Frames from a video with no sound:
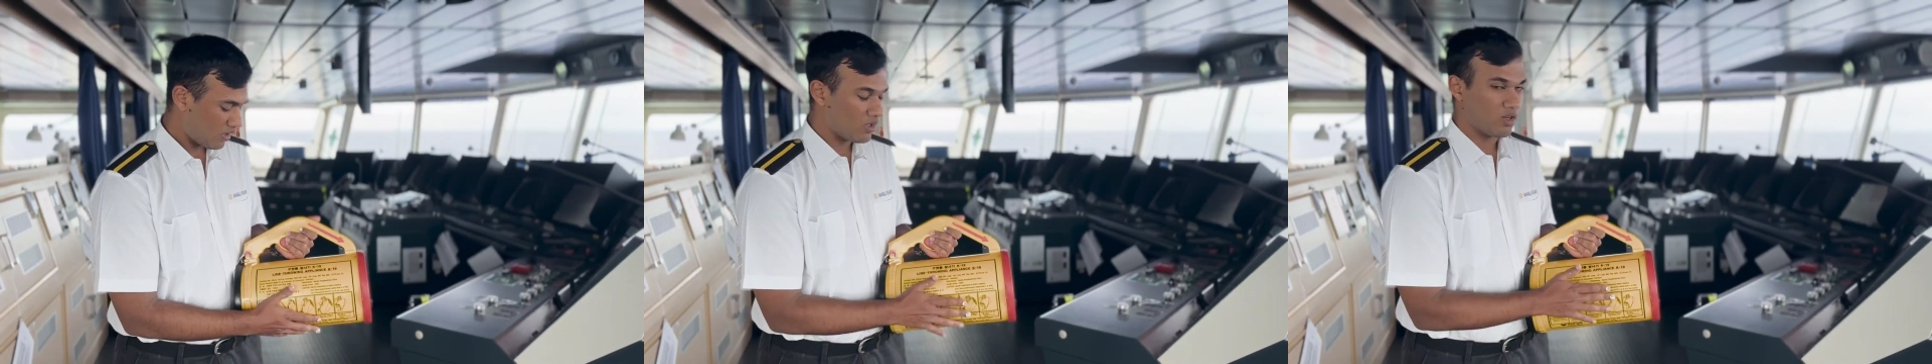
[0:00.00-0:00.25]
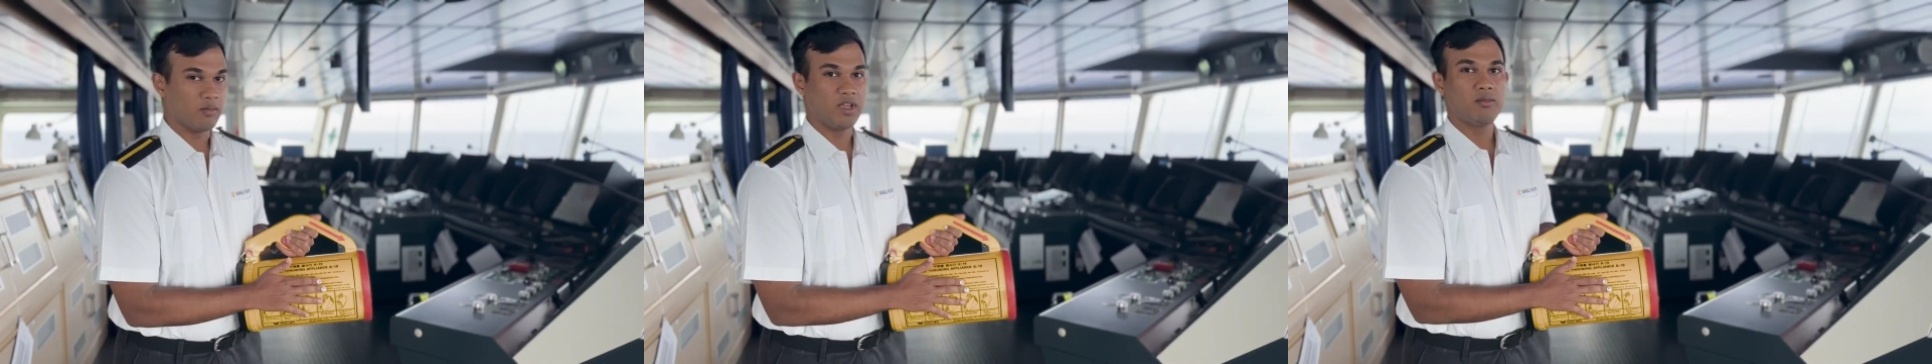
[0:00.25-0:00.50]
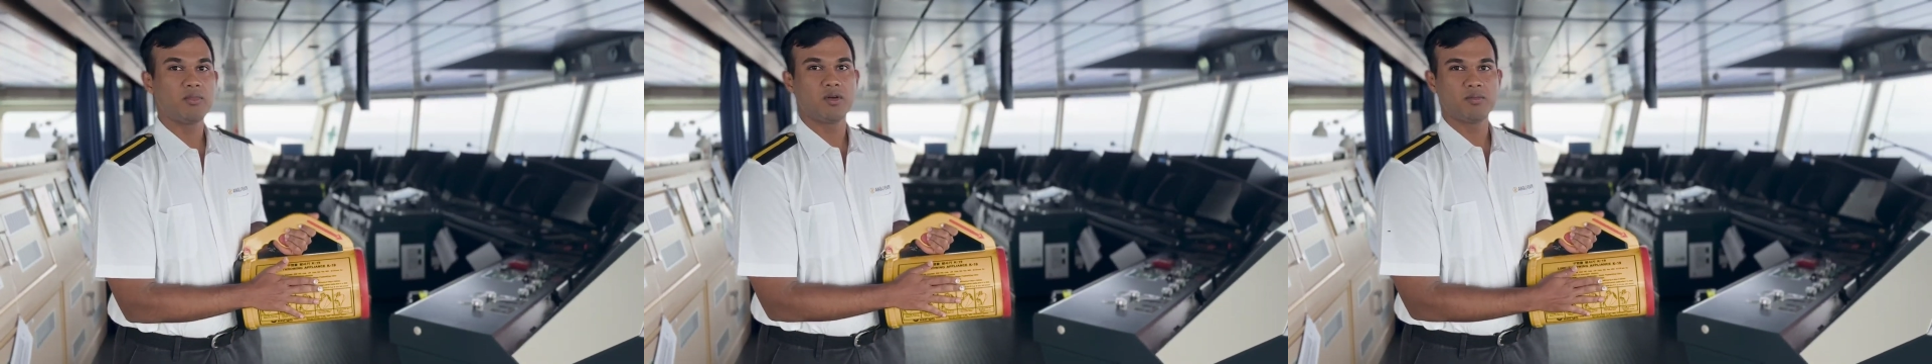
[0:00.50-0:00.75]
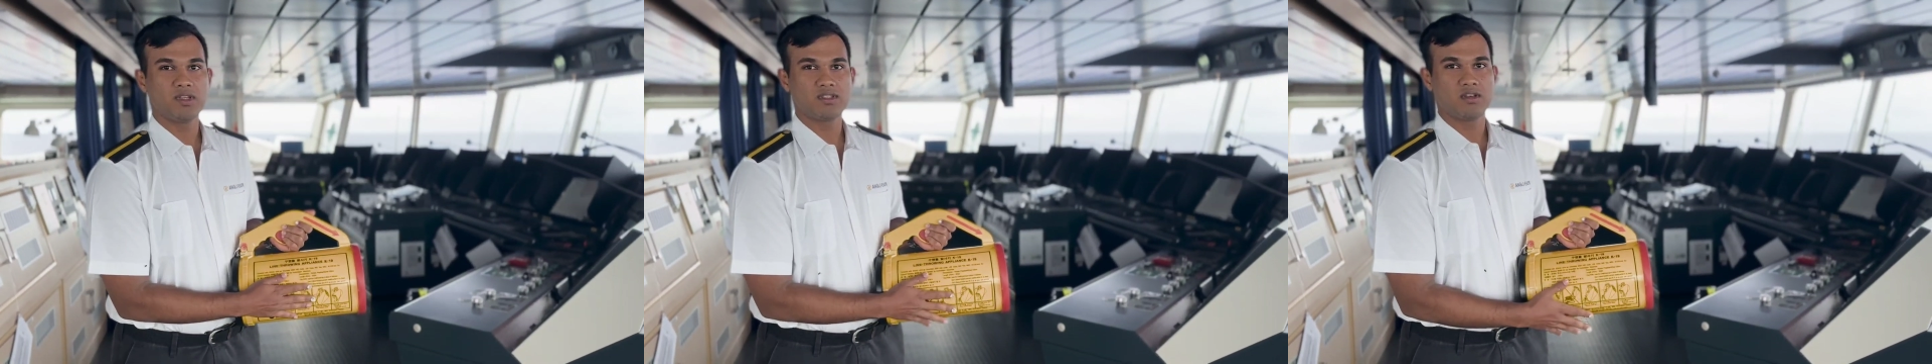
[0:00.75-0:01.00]
The main
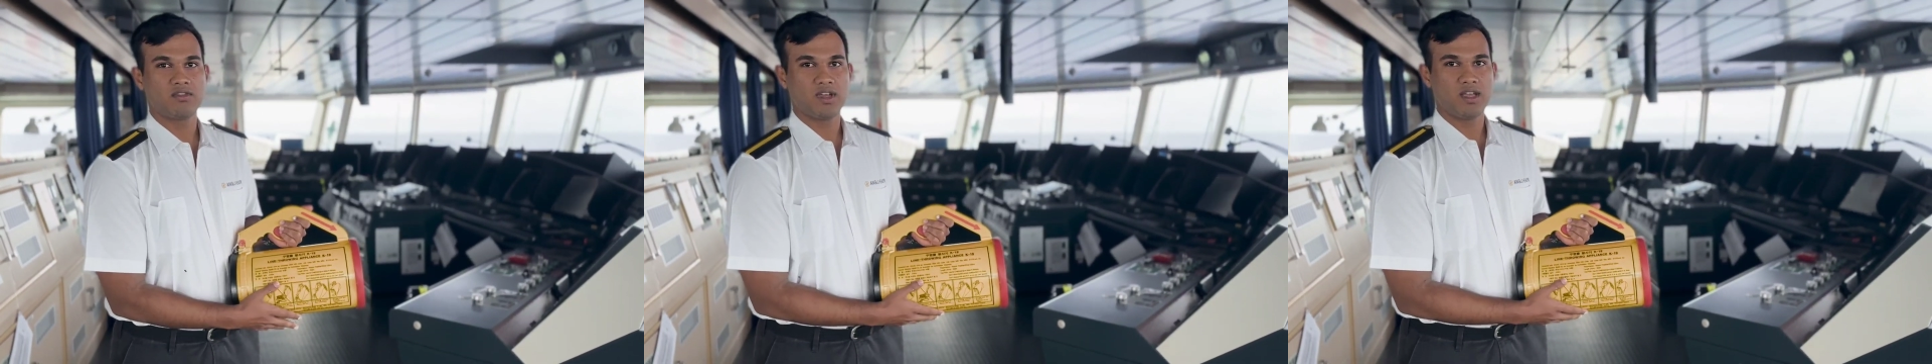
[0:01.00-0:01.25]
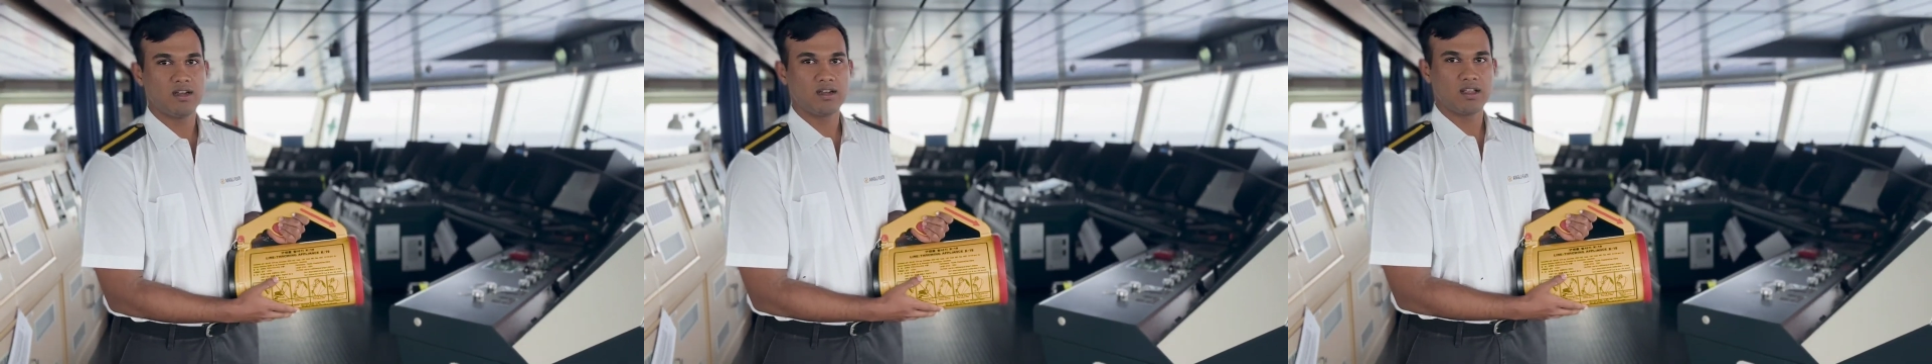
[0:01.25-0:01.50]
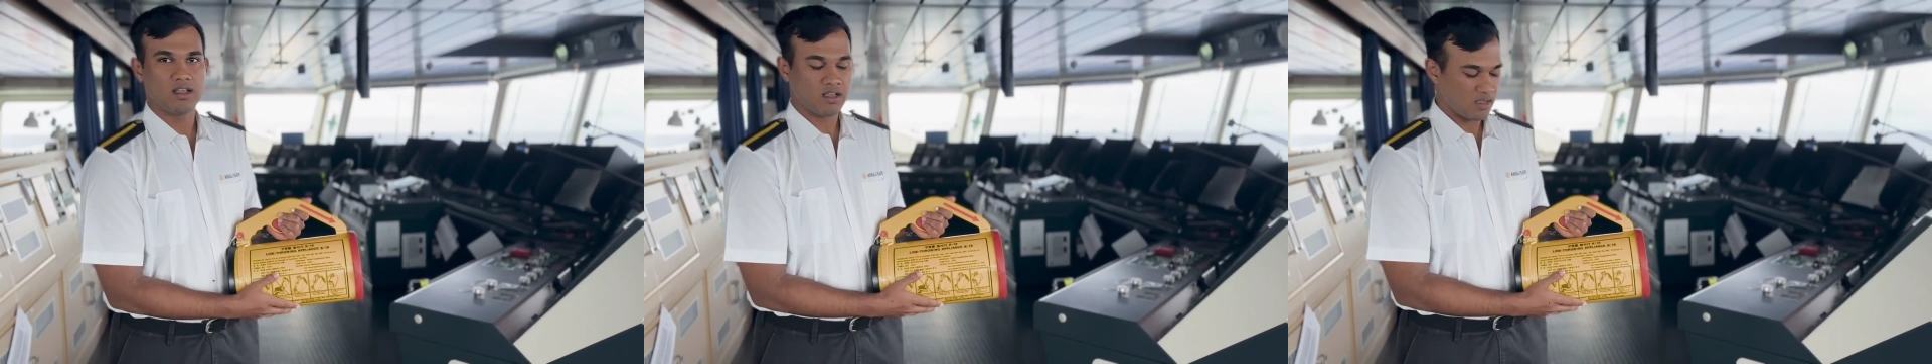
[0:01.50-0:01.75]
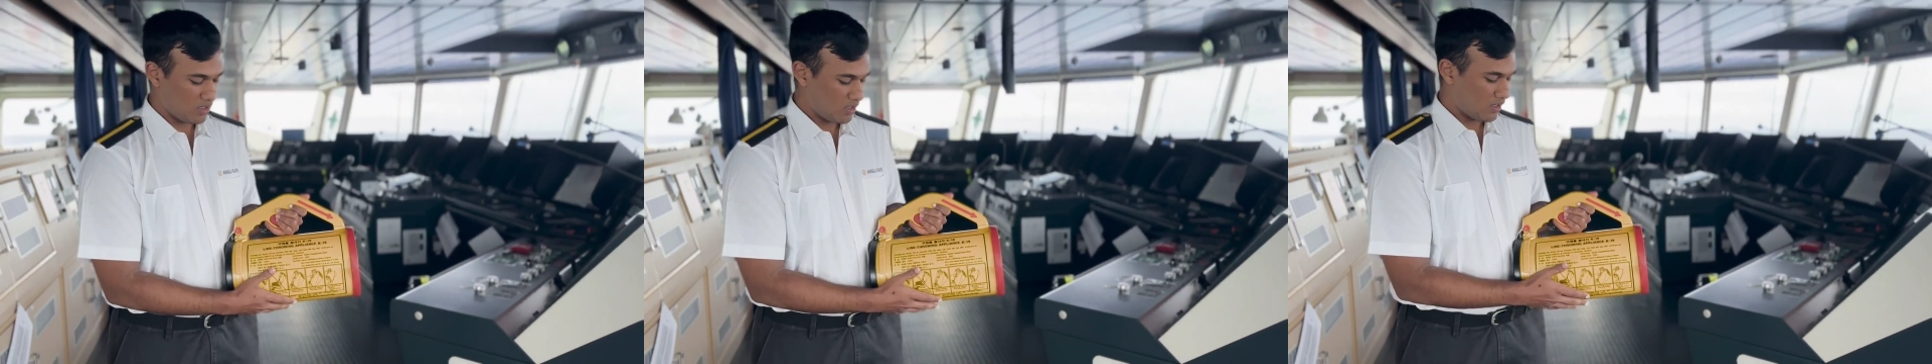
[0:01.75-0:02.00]
purpose of our LTA
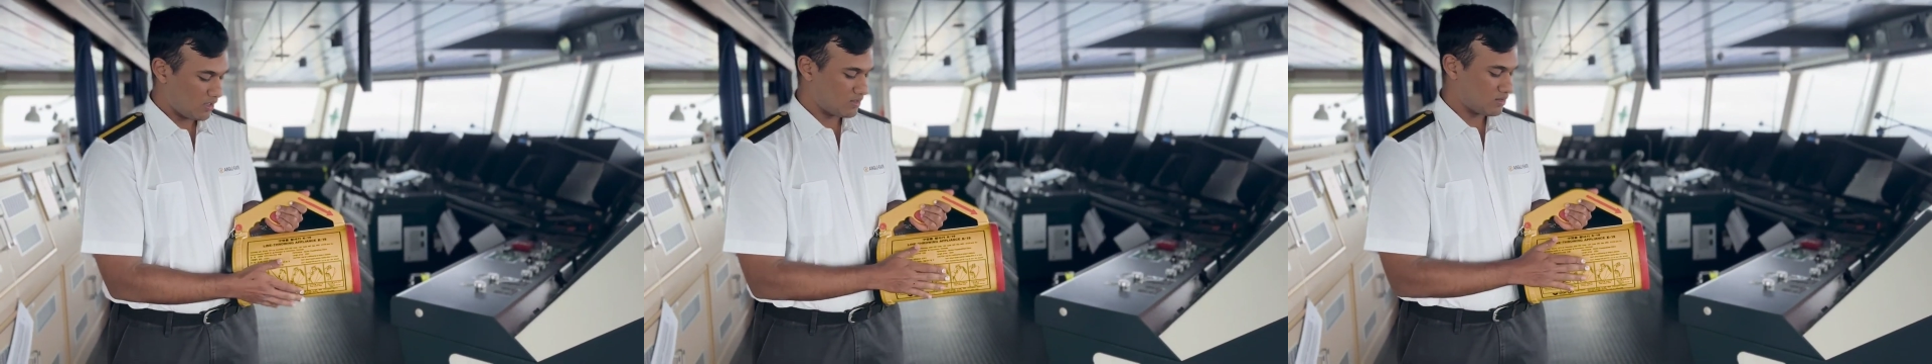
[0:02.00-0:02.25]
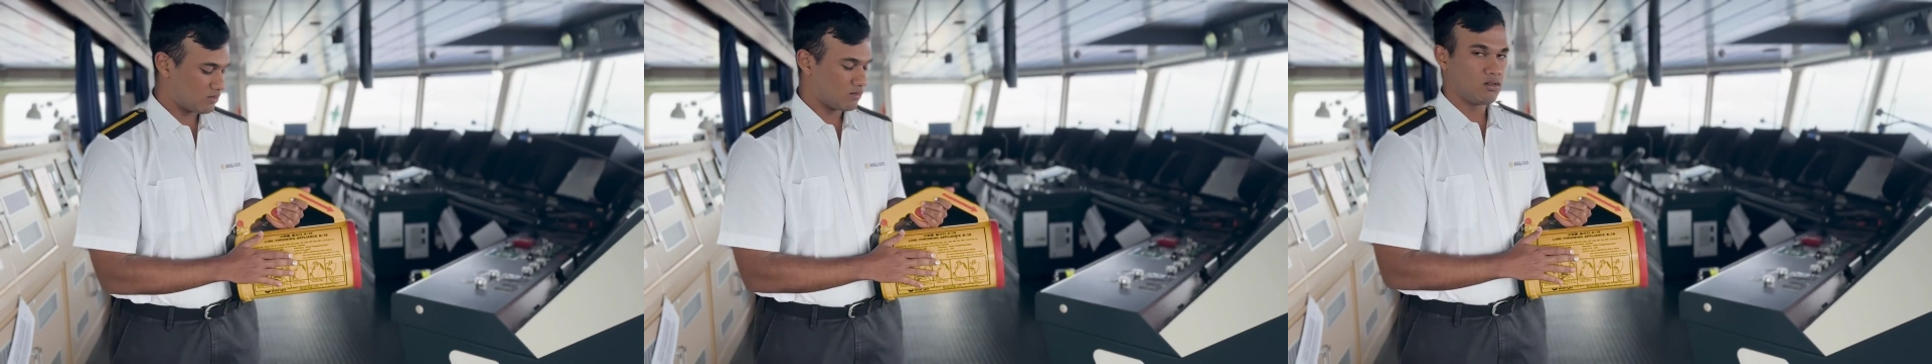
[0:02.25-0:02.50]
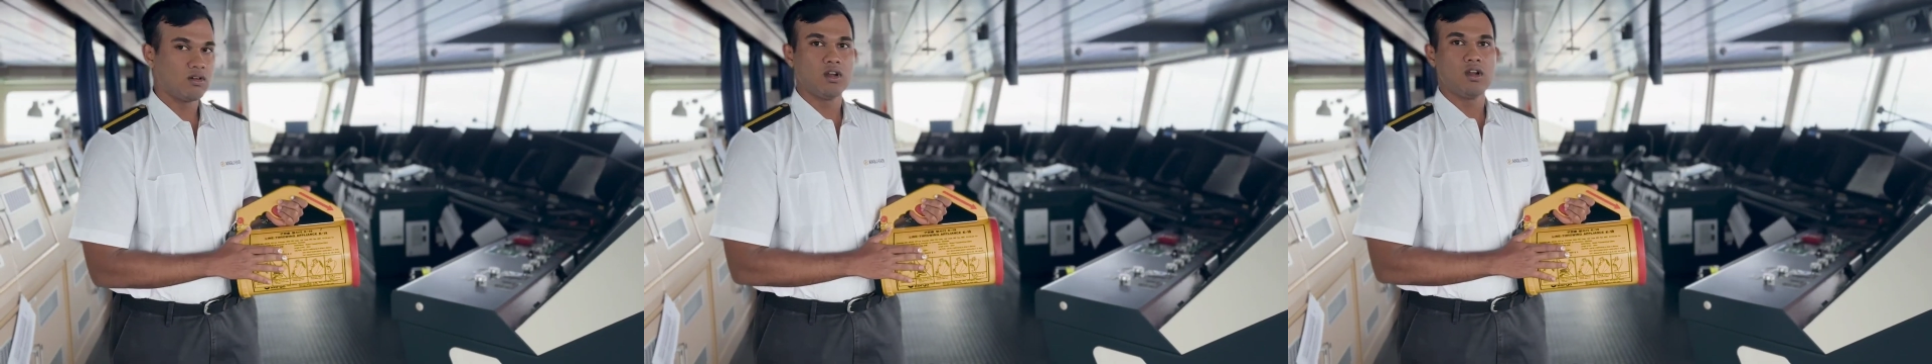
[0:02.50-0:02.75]
is to